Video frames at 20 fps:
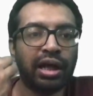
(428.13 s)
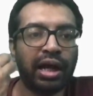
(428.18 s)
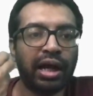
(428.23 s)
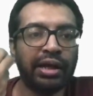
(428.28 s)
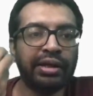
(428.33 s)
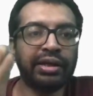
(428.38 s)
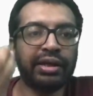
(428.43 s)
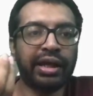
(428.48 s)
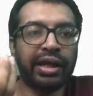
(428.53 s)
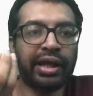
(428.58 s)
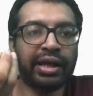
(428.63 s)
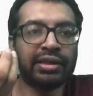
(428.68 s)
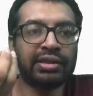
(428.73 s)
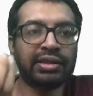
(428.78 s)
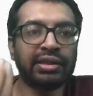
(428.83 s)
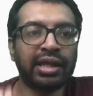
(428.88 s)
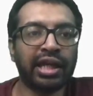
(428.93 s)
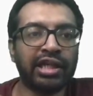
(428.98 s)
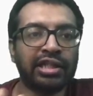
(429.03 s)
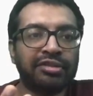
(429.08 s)
at
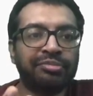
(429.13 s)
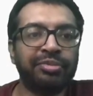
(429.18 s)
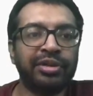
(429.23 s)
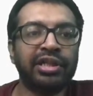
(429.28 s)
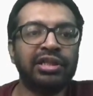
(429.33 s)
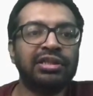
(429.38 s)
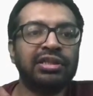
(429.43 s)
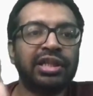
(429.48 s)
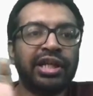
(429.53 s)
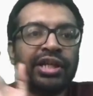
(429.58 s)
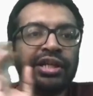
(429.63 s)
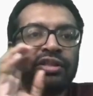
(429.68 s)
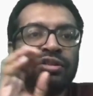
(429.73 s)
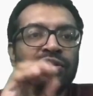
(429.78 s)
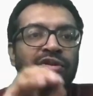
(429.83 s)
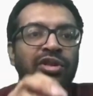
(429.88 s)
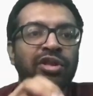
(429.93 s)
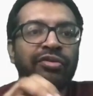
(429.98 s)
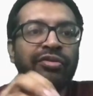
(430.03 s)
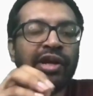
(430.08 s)
x has been changed
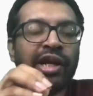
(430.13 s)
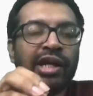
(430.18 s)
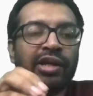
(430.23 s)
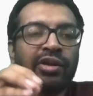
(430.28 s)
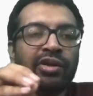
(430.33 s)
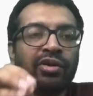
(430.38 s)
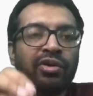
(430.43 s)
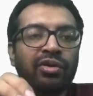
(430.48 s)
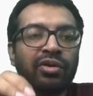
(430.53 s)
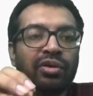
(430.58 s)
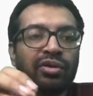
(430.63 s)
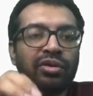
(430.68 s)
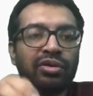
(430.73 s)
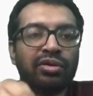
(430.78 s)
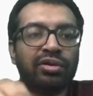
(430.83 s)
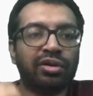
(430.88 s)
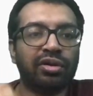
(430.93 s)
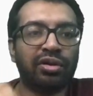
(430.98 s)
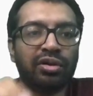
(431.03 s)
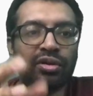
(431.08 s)
to the value
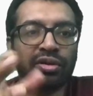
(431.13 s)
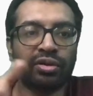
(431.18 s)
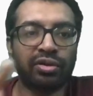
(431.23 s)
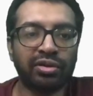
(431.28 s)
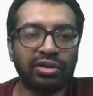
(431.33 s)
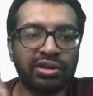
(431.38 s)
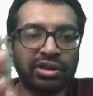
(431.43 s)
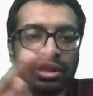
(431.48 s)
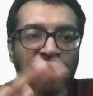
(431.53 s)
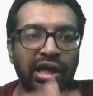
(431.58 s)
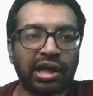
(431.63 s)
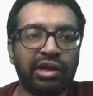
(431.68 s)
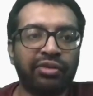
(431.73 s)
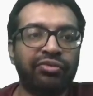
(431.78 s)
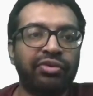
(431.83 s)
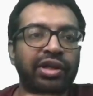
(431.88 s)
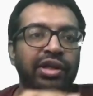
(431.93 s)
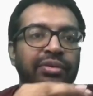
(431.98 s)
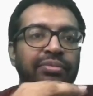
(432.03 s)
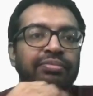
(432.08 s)
star
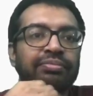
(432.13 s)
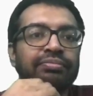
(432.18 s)
v.